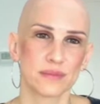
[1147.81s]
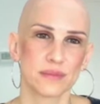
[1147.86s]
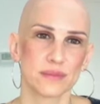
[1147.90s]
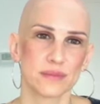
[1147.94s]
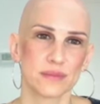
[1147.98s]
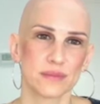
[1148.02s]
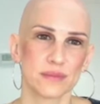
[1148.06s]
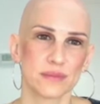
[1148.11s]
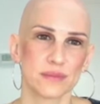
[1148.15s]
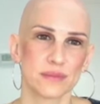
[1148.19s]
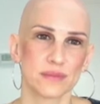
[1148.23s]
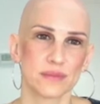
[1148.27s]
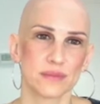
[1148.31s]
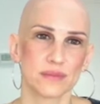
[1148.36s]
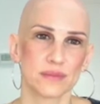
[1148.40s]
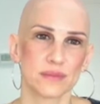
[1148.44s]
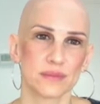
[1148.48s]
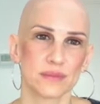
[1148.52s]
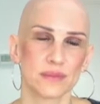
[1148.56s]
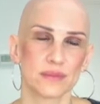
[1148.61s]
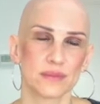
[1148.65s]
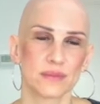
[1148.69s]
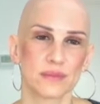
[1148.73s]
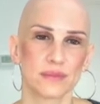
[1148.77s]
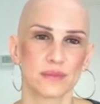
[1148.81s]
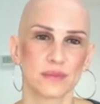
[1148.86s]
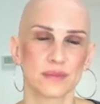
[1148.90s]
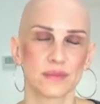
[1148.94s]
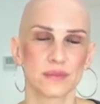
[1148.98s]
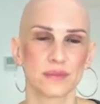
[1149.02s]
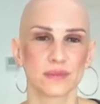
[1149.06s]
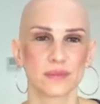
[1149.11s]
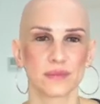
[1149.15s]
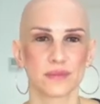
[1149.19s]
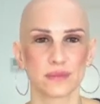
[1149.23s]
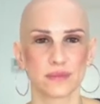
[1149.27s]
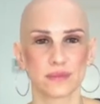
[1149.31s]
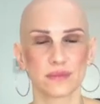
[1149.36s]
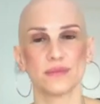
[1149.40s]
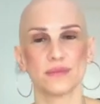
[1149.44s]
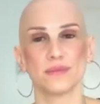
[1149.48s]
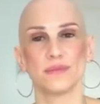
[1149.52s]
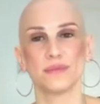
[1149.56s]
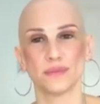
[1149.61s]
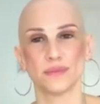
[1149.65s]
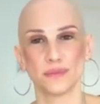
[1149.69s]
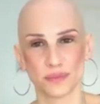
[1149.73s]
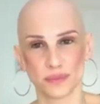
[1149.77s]

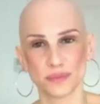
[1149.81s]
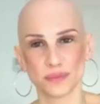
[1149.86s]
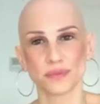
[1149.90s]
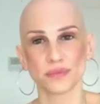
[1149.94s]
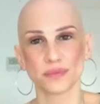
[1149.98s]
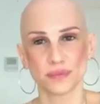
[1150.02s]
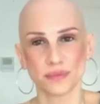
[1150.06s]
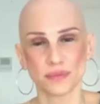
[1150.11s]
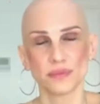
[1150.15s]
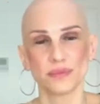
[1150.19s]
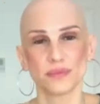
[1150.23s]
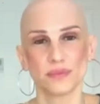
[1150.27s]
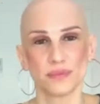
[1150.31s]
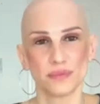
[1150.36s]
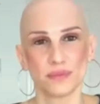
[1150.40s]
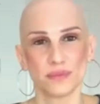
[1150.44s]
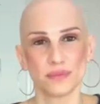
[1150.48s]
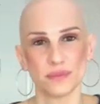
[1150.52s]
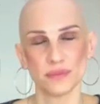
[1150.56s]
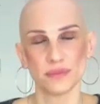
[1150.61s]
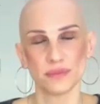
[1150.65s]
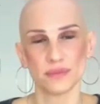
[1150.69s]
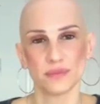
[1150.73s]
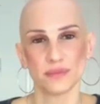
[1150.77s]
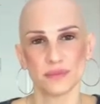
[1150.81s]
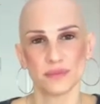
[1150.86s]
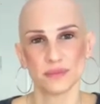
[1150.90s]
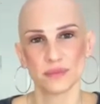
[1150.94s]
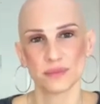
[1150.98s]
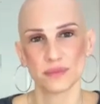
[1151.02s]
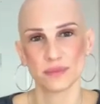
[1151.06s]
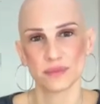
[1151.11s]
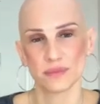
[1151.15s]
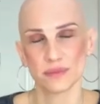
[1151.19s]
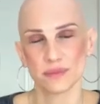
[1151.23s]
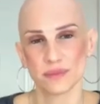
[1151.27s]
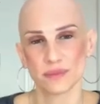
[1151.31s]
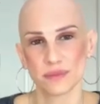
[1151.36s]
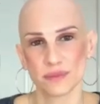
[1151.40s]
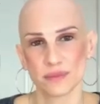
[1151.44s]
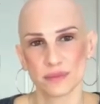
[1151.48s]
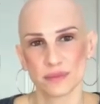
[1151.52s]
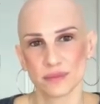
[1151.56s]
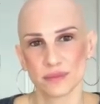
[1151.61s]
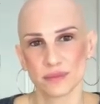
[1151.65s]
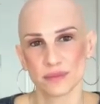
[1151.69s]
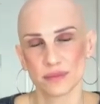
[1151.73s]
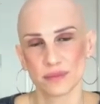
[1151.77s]

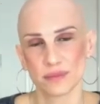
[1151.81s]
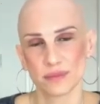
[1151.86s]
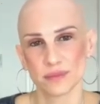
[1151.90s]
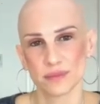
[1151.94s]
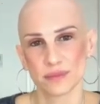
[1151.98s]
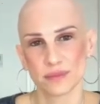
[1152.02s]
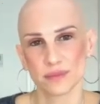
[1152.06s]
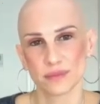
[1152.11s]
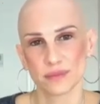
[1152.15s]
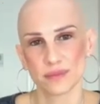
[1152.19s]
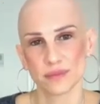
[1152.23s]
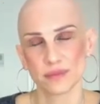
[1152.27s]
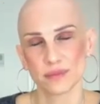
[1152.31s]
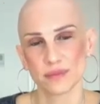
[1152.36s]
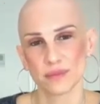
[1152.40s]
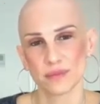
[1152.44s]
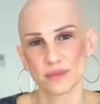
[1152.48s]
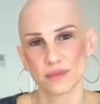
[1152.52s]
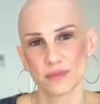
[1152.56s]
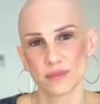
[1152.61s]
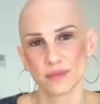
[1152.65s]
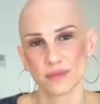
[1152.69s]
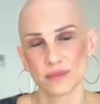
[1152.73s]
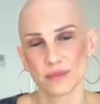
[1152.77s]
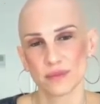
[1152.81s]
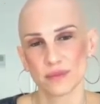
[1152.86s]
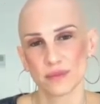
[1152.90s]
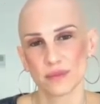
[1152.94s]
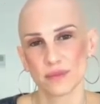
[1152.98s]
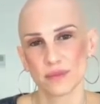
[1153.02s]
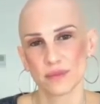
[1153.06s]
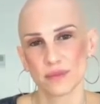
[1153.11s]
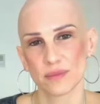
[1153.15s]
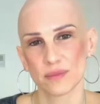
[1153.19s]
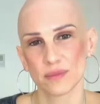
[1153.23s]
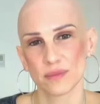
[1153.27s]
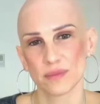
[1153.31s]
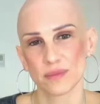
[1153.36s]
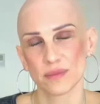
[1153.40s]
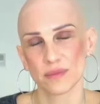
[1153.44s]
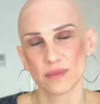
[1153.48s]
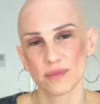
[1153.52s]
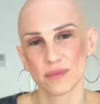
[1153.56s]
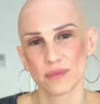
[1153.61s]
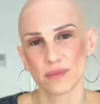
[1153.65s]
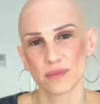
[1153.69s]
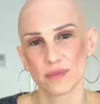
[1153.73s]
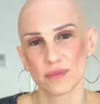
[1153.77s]

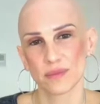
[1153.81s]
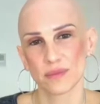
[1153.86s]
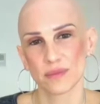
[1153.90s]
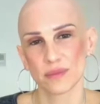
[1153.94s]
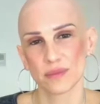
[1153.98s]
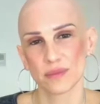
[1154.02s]
[no speech]